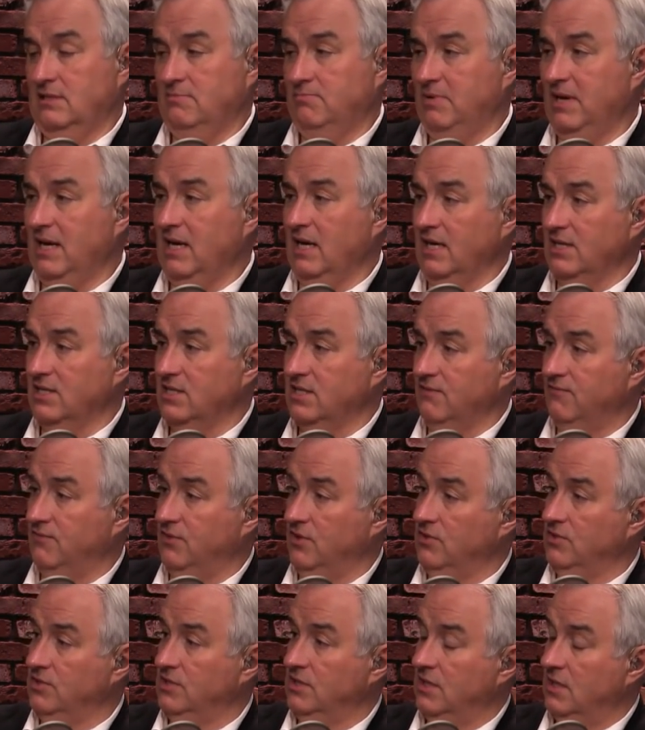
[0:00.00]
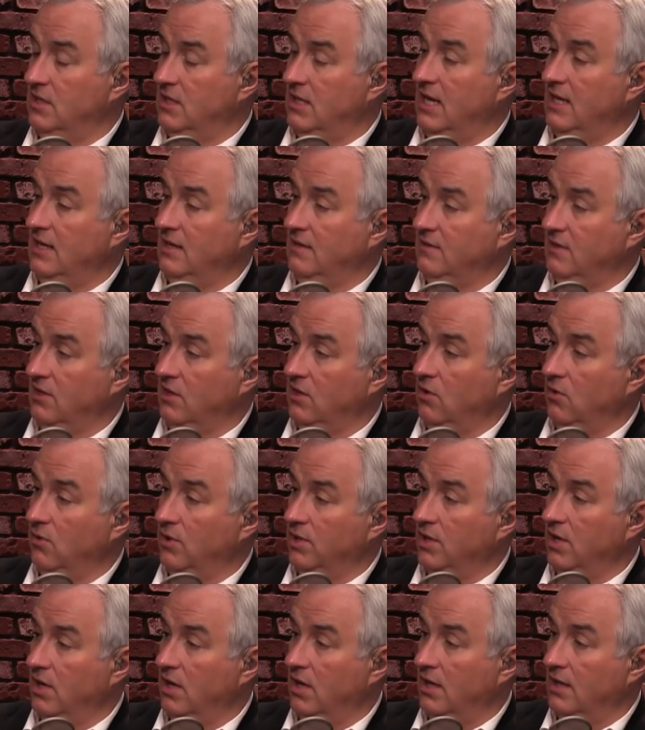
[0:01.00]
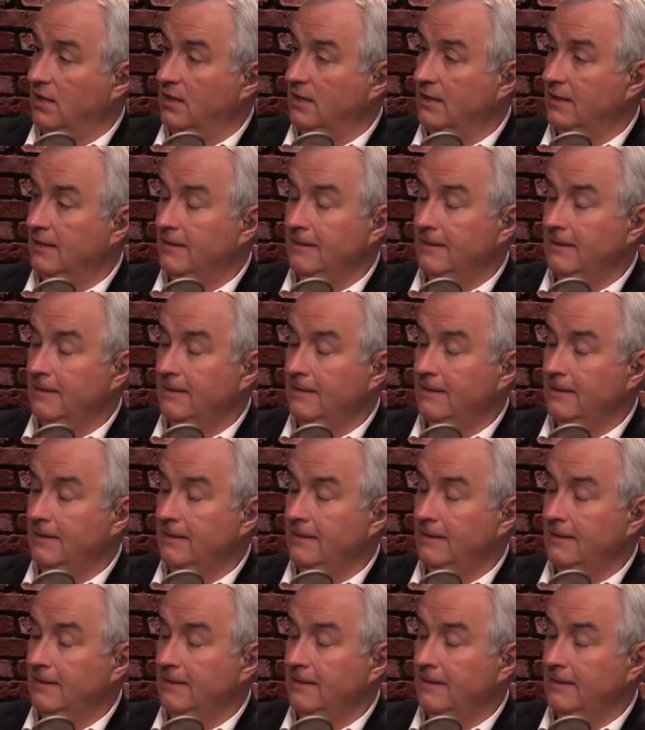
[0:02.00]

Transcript: ping us if there's uh, anything going on."